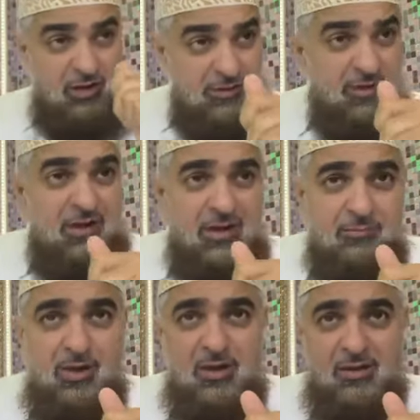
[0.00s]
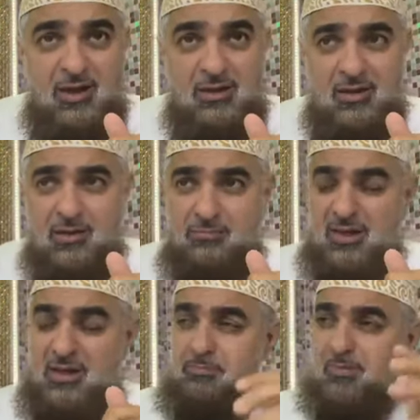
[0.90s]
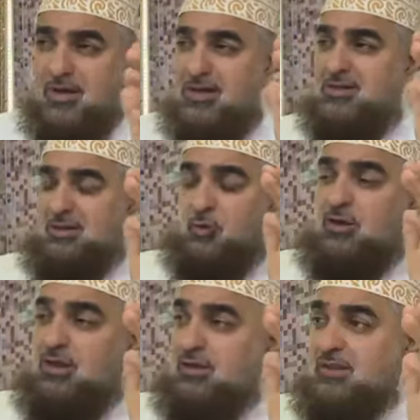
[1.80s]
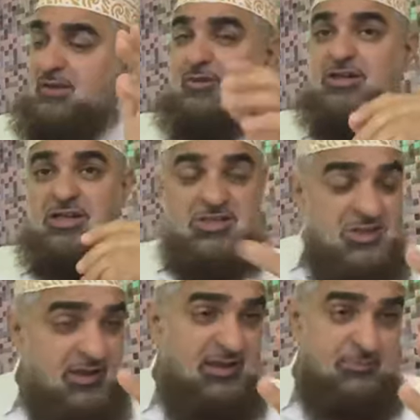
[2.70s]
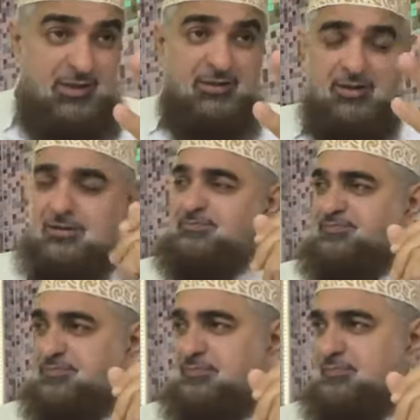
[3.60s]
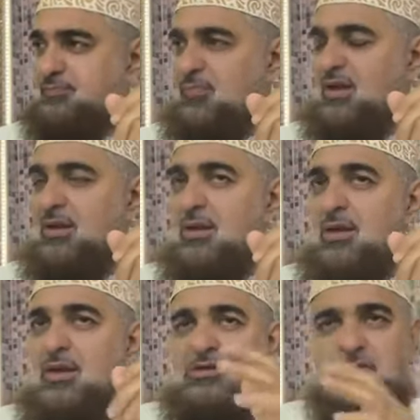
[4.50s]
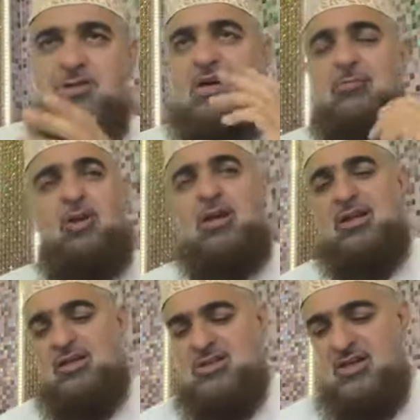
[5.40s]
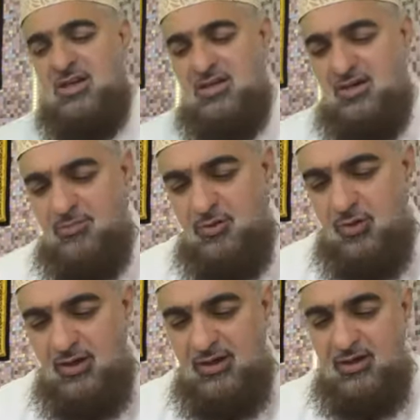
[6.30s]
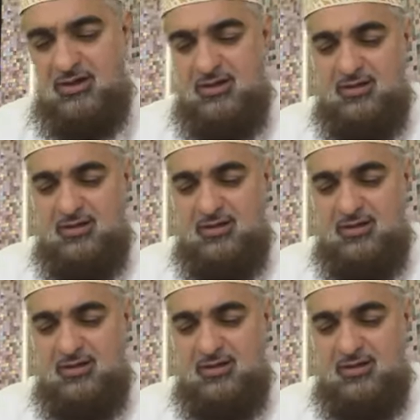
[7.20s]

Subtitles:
were living in Baghdad and many great awliya, they were teaching in Baghdad. So Shaykh Abdul Qadir Jilani rahmatullahi